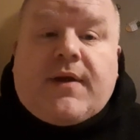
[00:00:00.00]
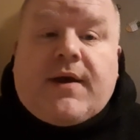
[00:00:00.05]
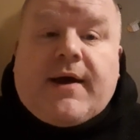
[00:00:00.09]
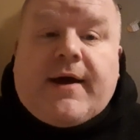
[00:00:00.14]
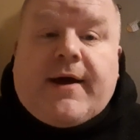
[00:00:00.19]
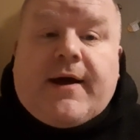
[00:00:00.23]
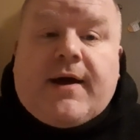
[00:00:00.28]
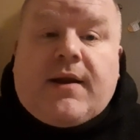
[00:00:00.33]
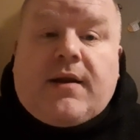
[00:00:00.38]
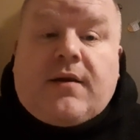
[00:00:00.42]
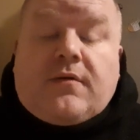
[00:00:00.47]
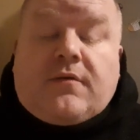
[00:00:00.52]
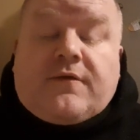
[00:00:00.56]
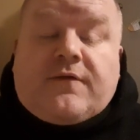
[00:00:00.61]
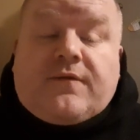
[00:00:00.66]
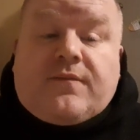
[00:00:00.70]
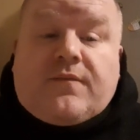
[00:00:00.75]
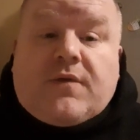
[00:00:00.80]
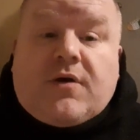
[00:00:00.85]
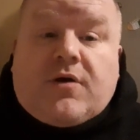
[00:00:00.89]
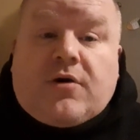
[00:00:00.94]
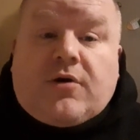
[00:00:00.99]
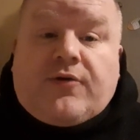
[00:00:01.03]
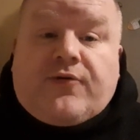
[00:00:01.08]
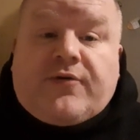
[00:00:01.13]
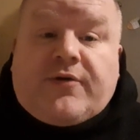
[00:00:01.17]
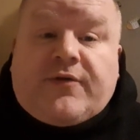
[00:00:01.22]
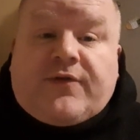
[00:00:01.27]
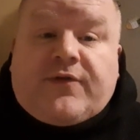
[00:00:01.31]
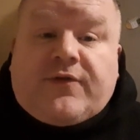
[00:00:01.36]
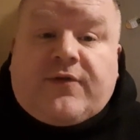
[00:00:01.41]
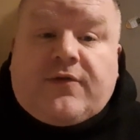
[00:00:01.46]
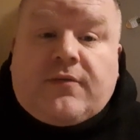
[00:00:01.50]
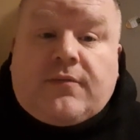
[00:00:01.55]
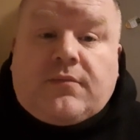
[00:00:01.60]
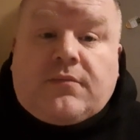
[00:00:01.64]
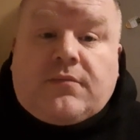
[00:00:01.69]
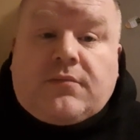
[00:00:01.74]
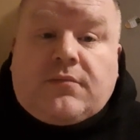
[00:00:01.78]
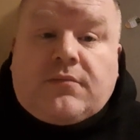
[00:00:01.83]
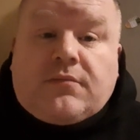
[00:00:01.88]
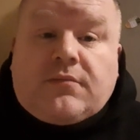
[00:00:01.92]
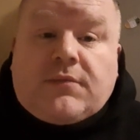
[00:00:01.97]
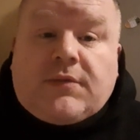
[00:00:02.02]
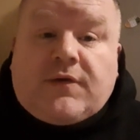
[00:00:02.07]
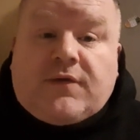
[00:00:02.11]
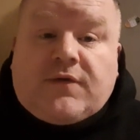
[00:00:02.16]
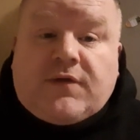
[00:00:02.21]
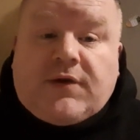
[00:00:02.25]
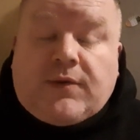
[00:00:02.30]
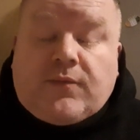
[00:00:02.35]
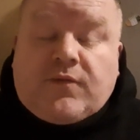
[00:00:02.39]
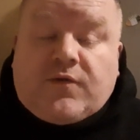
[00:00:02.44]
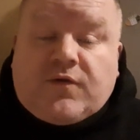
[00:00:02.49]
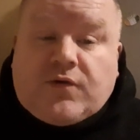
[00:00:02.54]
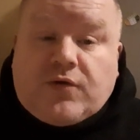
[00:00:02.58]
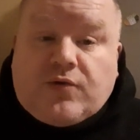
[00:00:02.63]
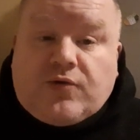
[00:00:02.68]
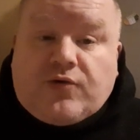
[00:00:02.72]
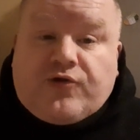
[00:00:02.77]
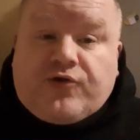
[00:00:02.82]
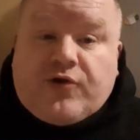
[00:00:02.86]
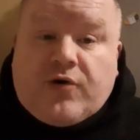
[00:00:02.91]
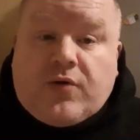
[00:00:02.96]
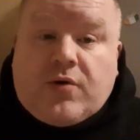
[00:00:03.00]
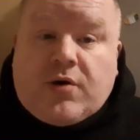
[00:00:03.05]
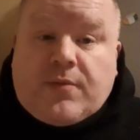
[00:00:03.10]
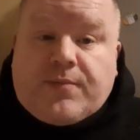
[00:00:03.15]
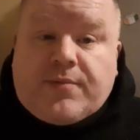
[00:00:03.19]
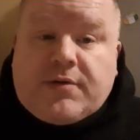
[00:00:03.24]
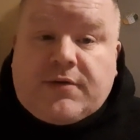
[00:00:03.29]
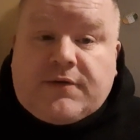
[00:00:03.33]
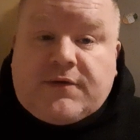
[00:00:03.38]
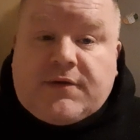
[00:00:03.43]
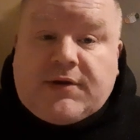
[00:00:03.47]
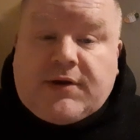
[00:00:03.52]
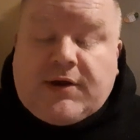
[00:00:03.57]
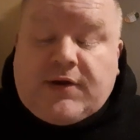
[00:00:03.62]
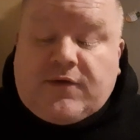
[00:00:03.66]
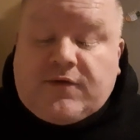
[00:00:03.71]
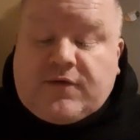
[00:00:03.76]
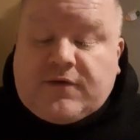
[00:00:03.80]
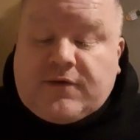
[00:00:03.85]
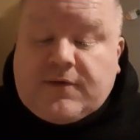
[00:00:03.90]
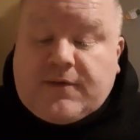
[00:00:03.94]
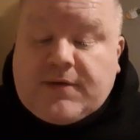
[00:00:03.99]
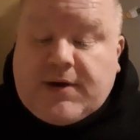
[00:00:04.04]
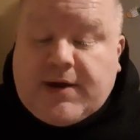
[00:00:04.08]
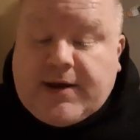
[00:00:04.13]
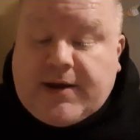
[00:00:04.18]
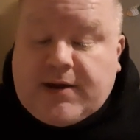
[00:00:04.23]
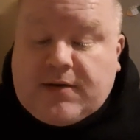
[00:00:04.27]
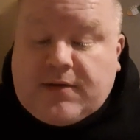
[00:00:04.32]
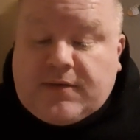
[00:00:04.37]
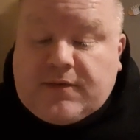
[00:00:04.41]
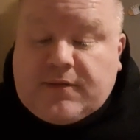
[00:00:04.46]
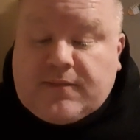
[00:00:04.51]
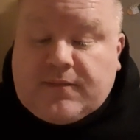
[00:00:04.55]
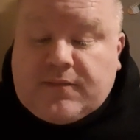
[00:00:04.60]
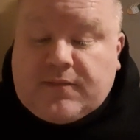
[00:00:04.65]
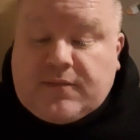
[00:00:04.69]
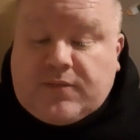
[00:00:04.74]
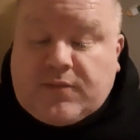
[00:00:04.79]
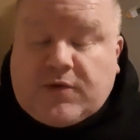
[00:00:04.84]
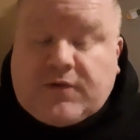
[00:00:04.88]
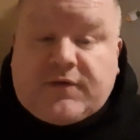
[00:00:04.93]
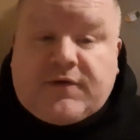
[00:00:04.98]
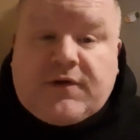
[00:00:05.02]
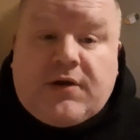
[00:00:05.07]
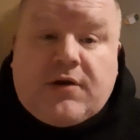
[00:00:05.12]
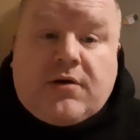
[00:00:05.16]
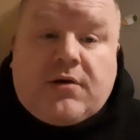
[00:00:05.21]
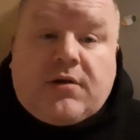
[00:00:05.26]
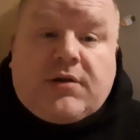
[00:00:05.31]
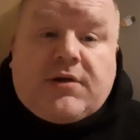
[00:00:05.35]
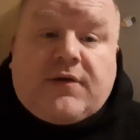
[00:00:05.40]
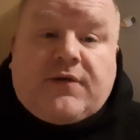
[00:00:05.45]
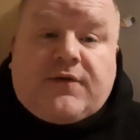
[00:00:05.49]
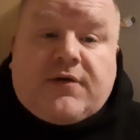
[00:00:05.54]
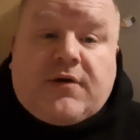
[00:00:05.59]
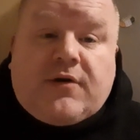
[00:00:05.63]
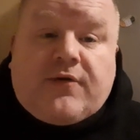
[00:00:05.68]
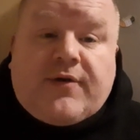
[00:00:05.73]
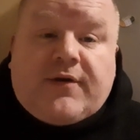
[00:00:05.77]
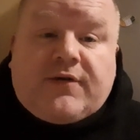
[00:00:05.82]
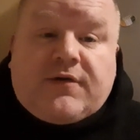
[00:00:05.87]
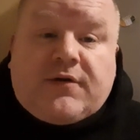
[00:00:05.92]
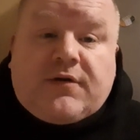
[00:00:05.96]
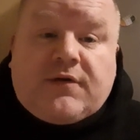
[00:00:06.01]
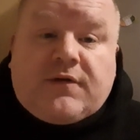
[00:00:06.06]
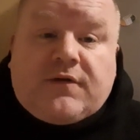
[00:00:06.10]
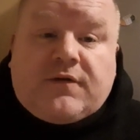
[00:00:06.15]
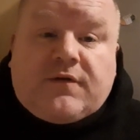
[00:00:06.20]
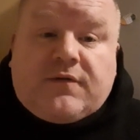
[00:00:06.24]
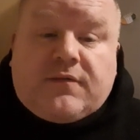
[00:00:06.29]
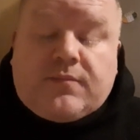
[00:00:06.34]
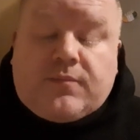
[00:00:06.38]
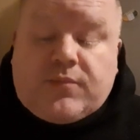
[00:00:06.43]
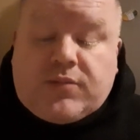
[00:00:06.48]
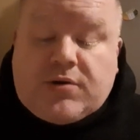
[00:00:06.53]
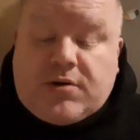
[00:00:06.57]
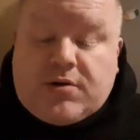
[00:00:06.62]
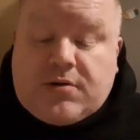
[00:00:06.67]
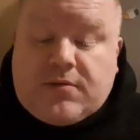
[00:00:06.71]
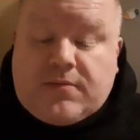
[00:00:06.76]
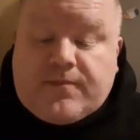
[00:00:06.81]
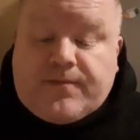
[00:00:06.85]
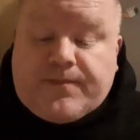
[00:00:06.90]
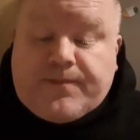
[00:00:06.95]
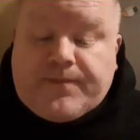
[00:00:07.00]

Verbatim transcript: and hundreds, it seems, do show up to these, and mostly all concerned residents, but